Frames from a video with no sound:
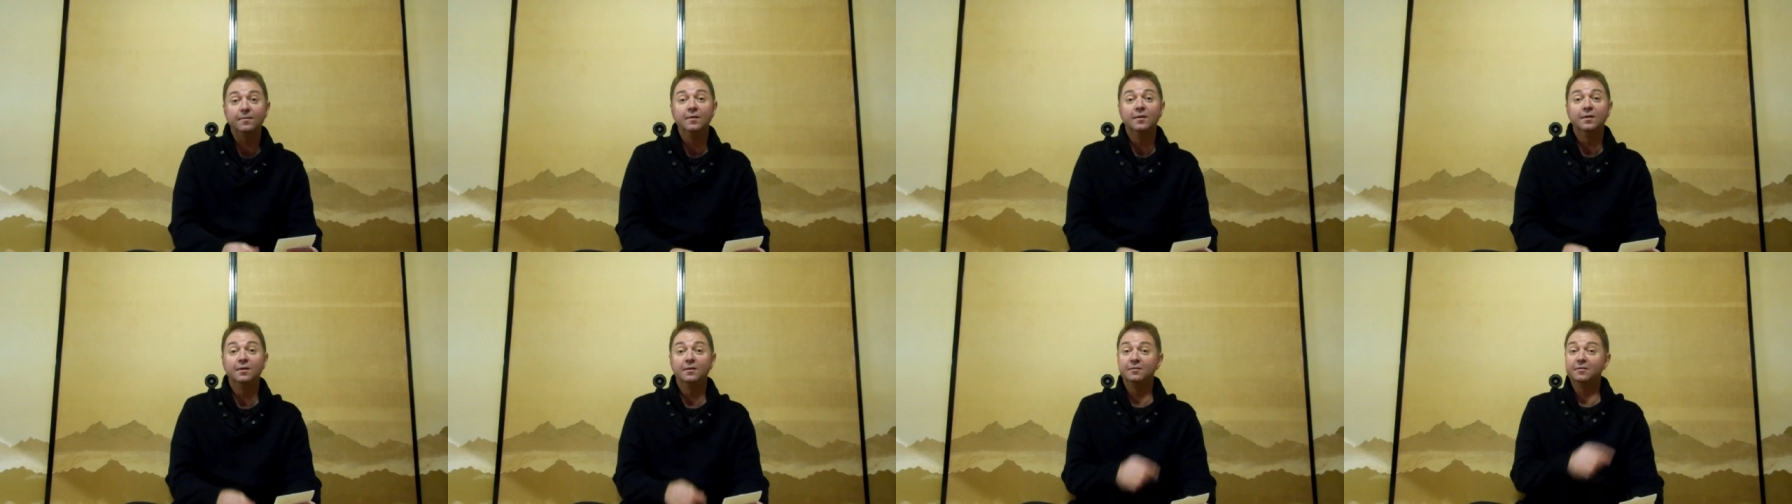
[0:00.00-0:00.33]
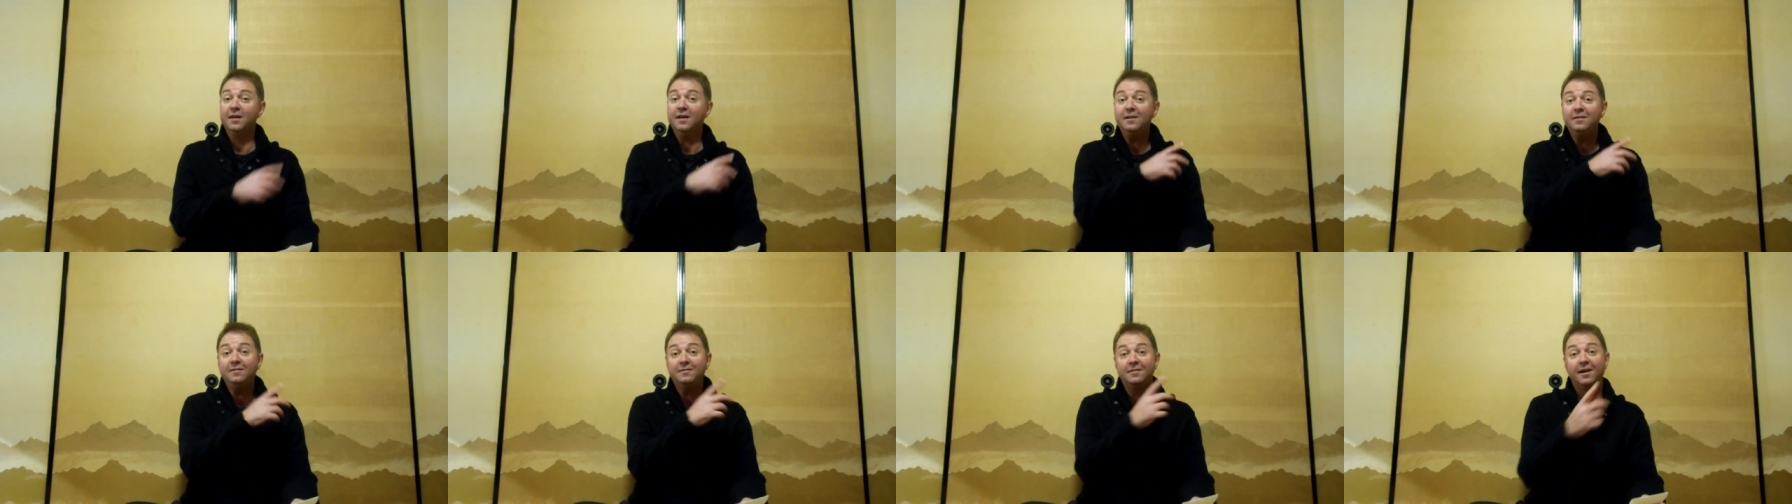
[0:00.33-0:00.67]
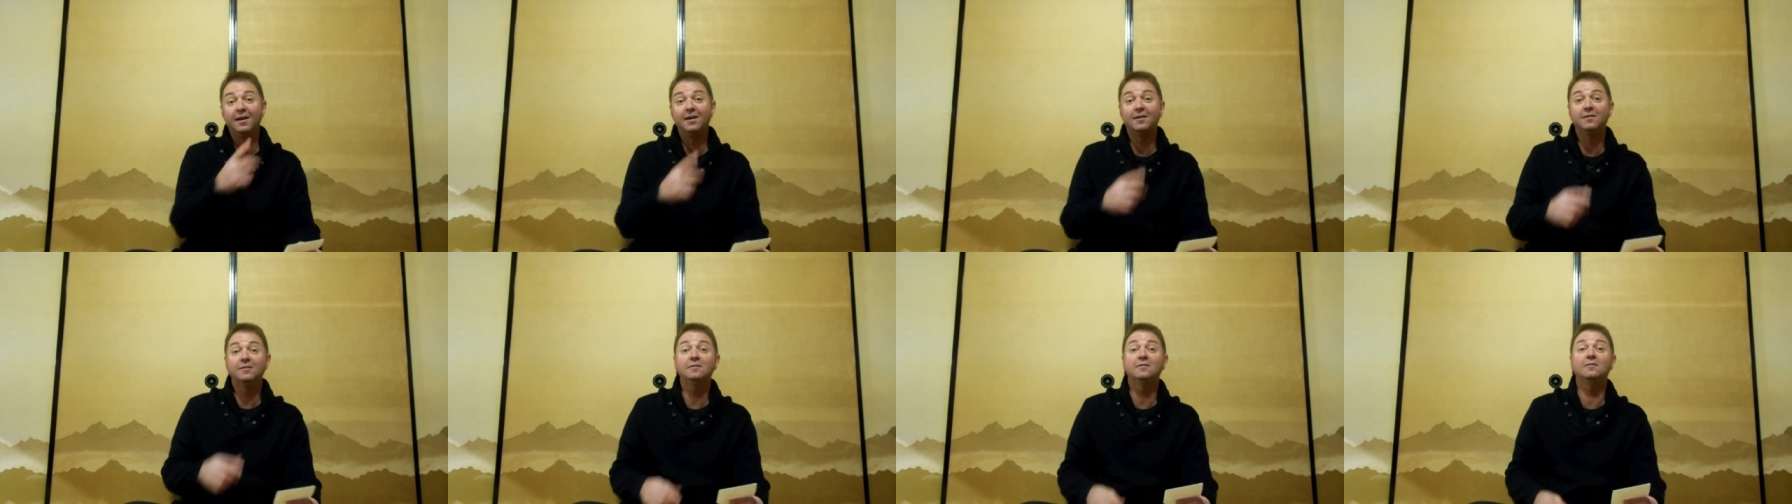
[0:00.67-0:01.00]
Because he
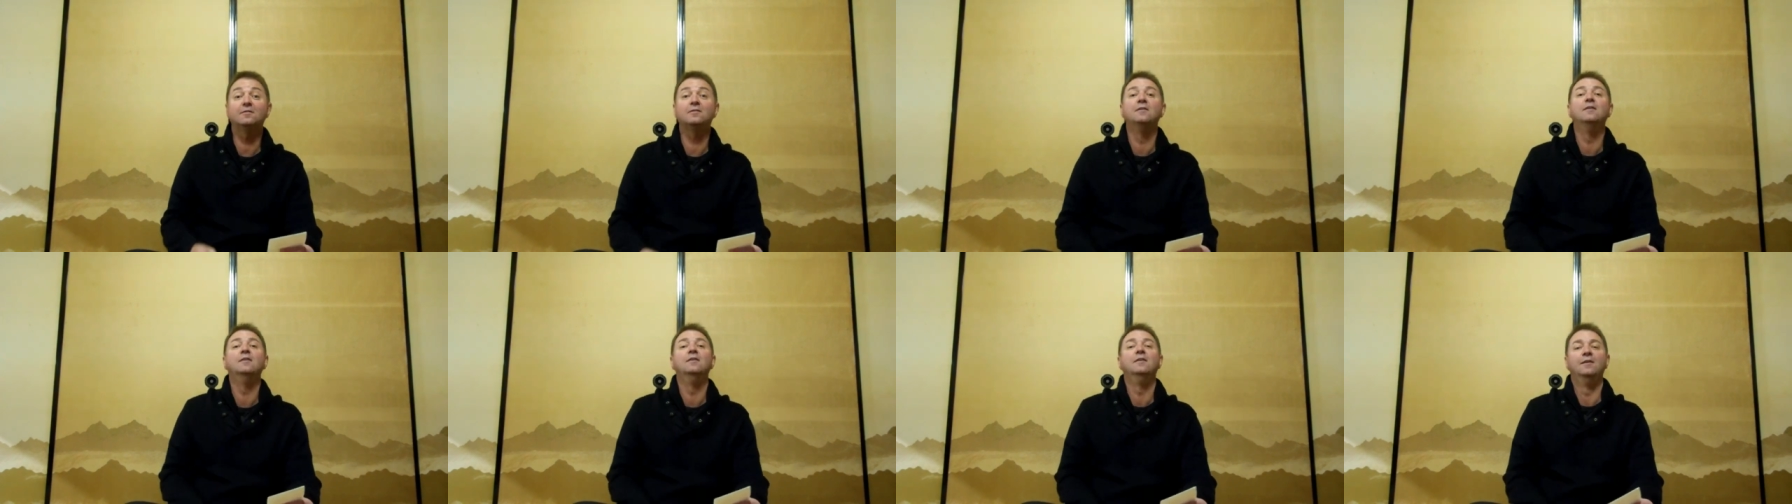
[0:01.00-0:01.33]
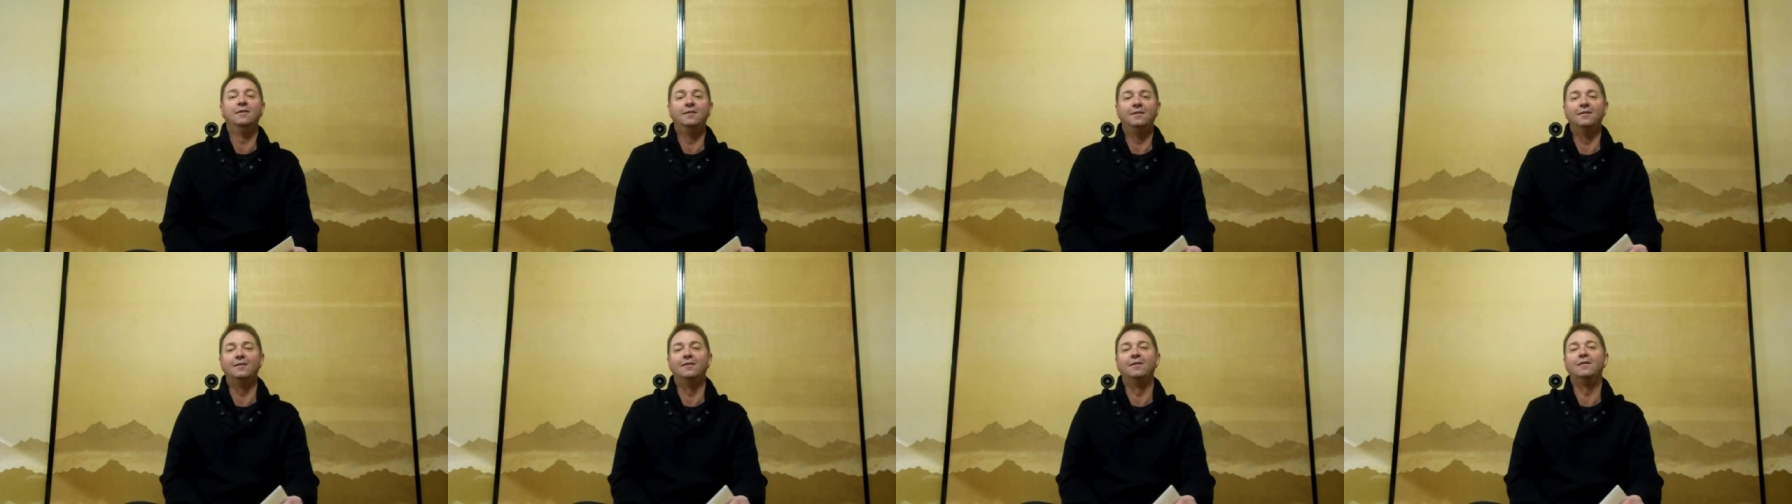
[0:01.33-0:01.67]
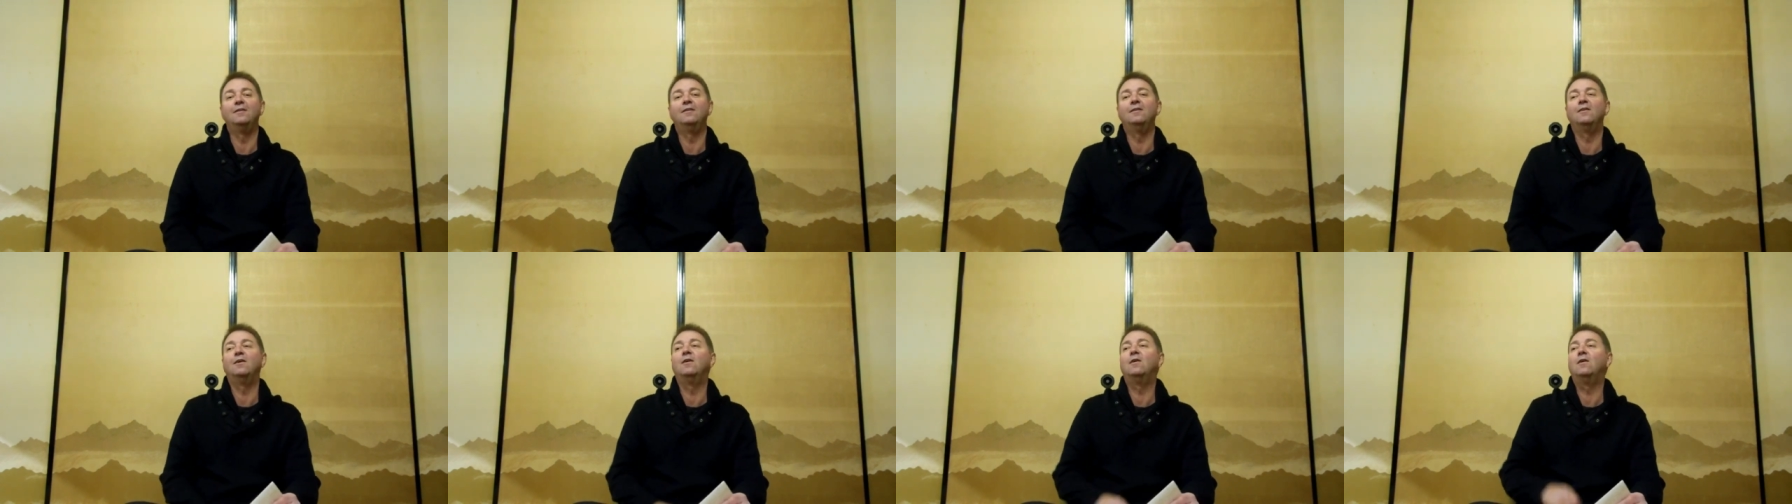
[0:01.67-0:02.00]
says, you know,
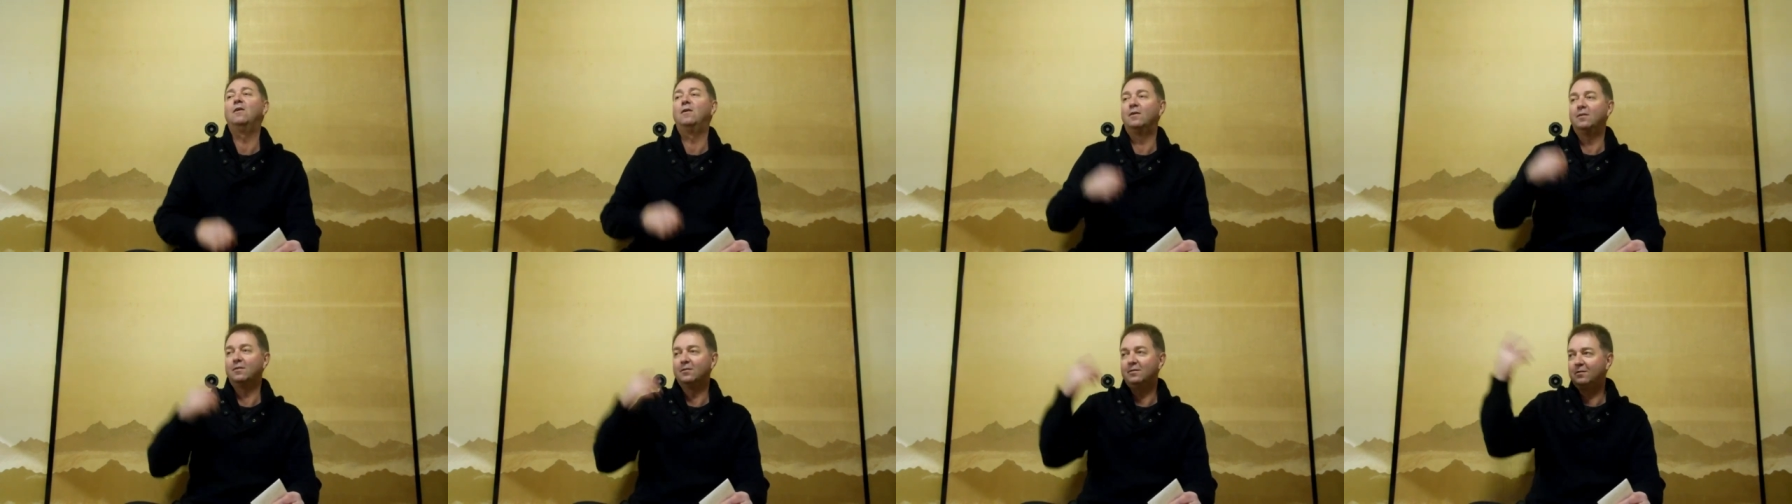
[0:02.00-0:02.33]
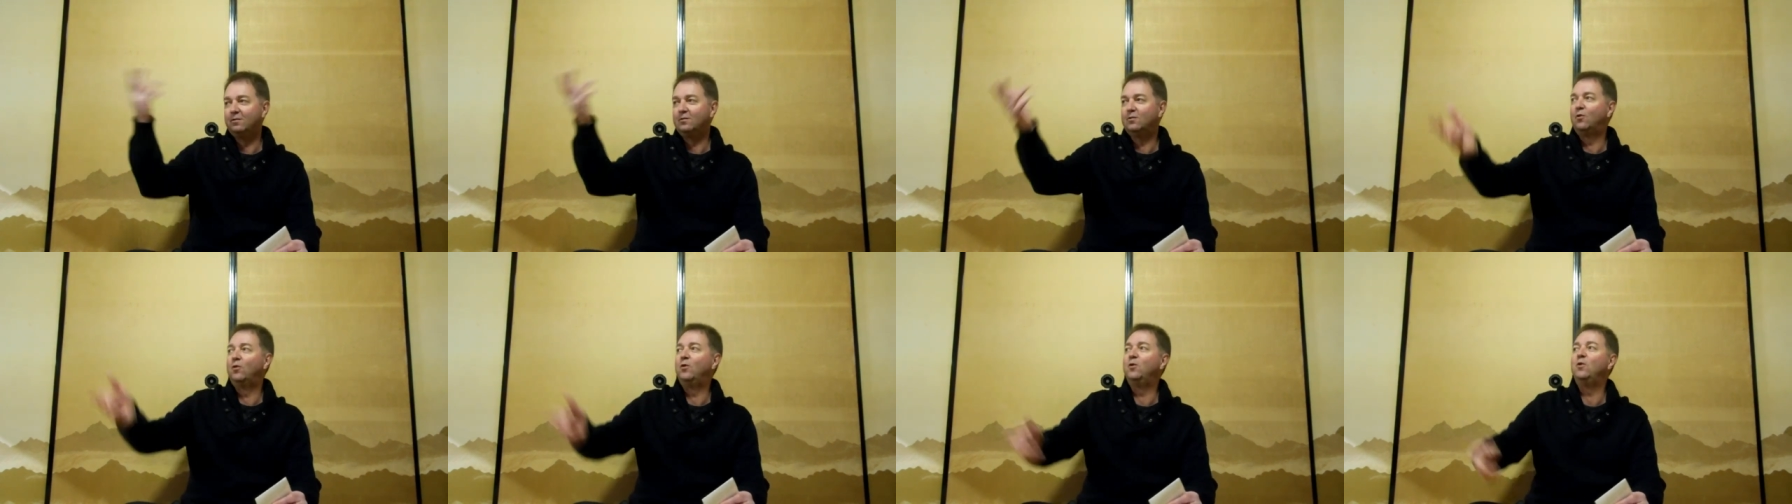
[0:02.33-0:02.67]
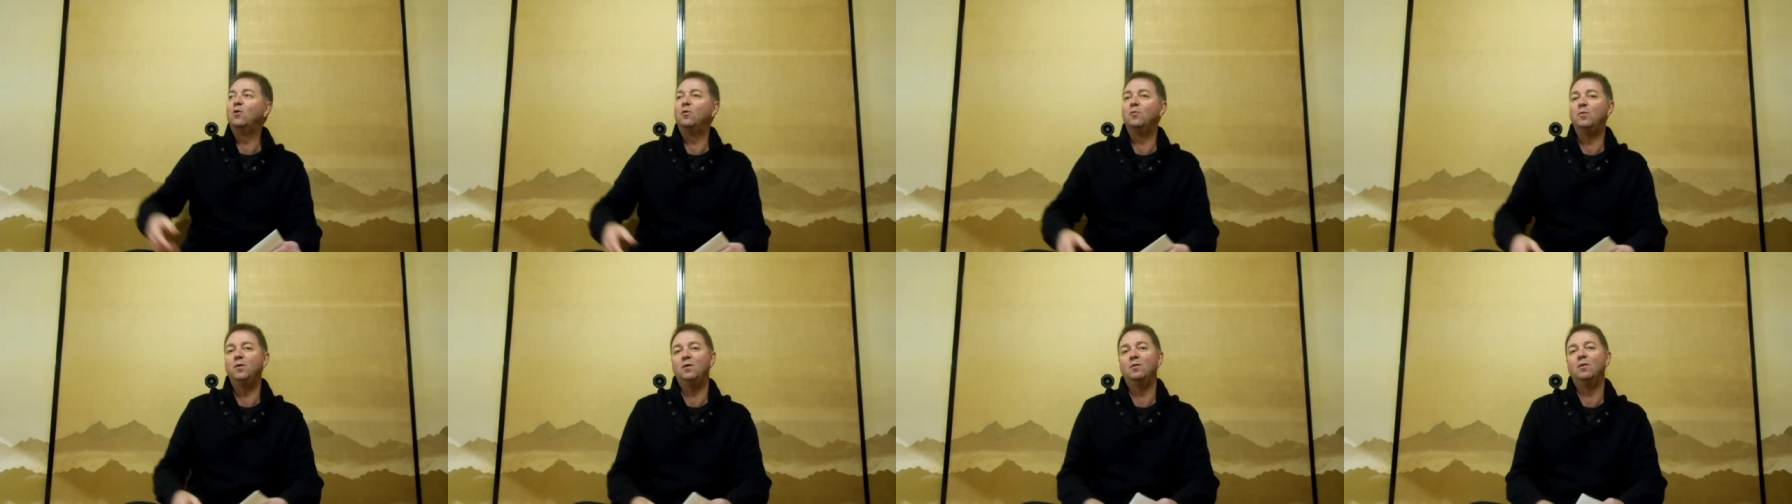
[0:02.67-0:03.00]
oh,
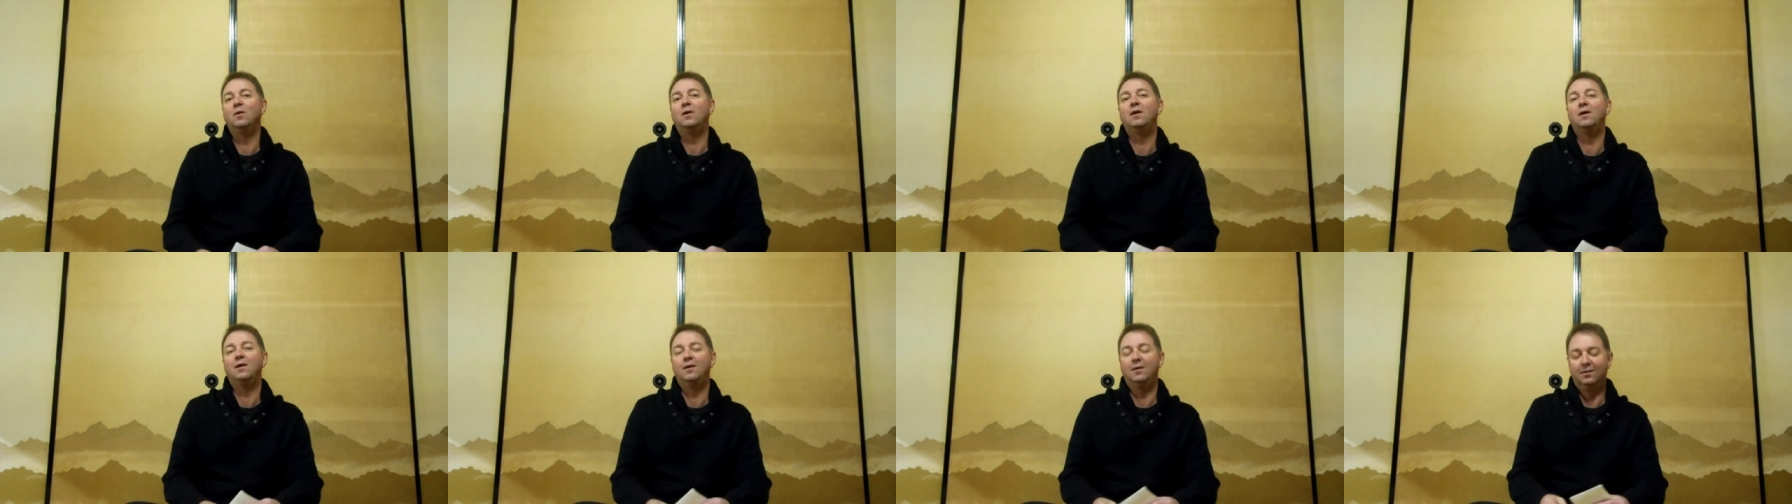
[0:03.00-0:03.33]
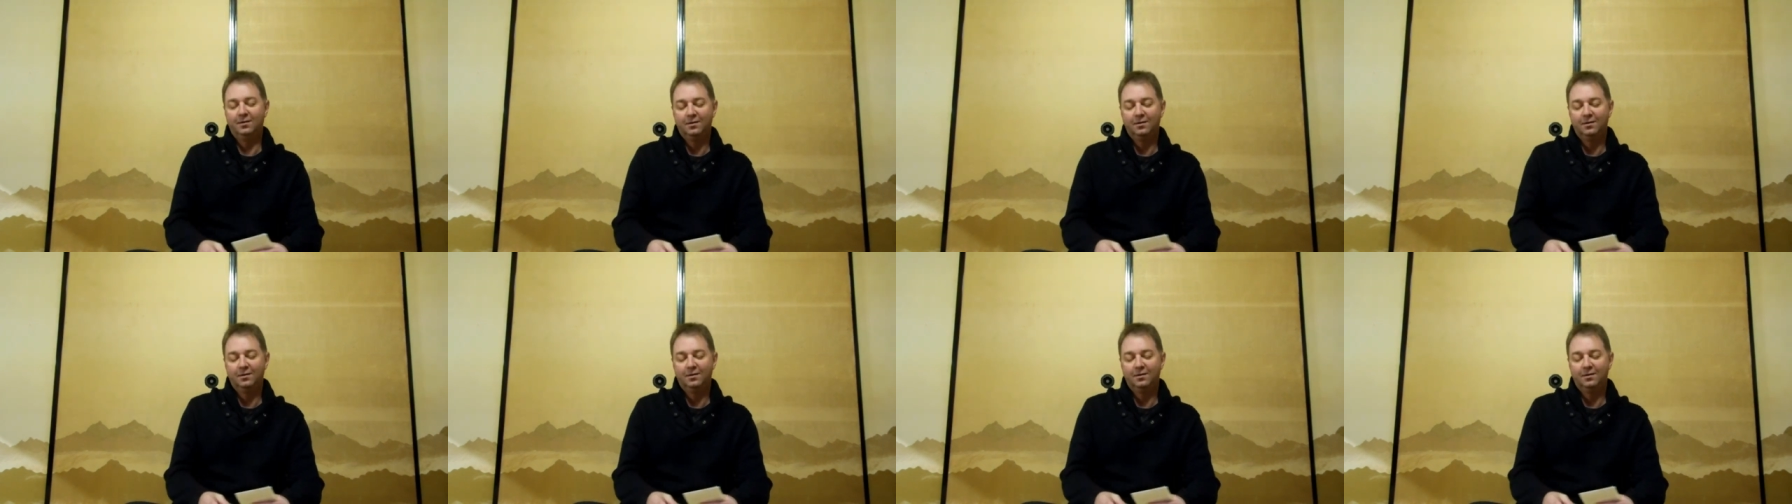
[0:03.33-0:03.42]
doyobiwa,